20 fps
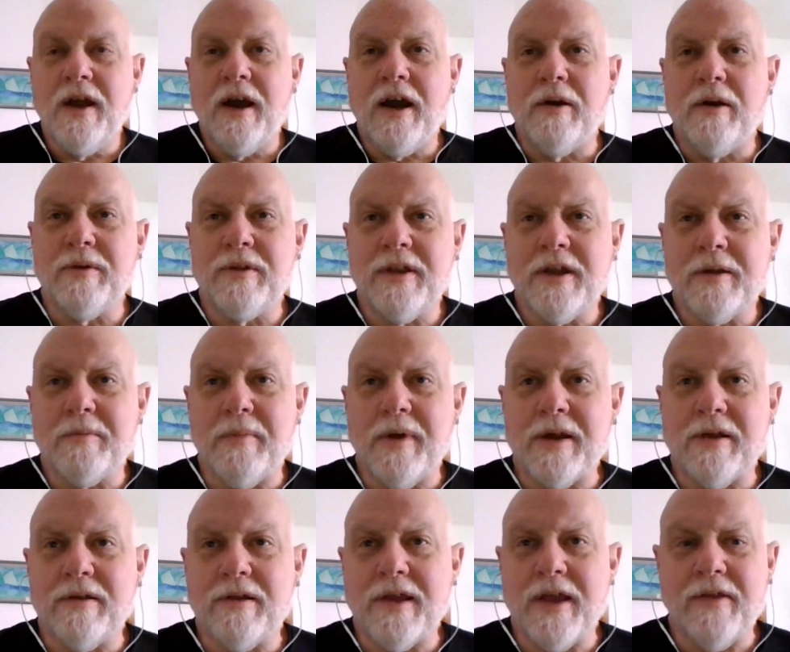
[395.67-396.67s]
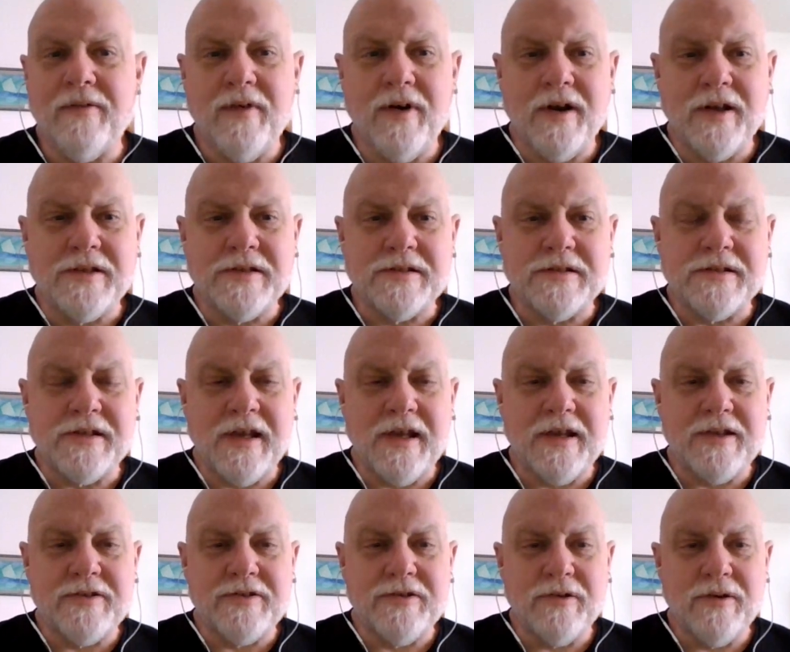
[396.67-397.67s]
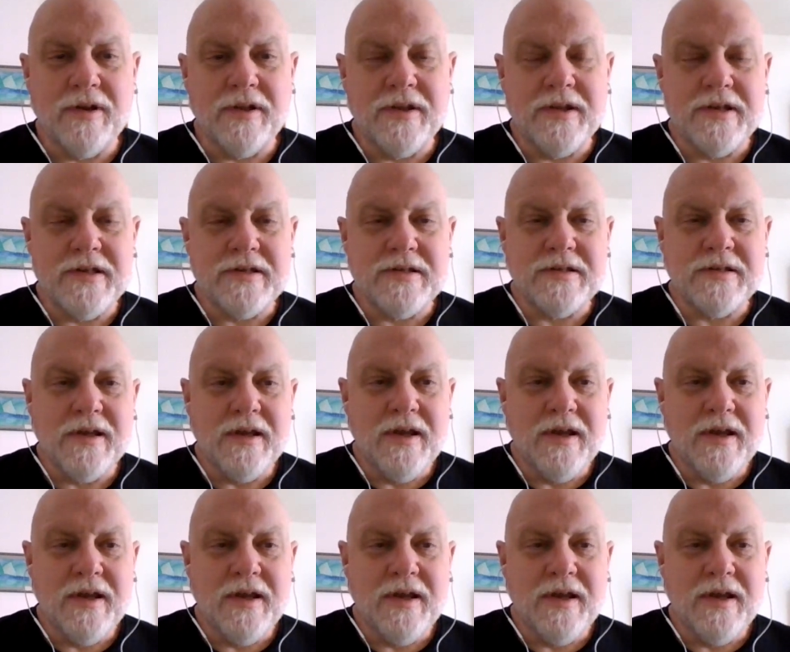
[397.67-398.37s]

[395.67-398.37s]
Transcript: I really like Michael K. Vaughan's answer on this.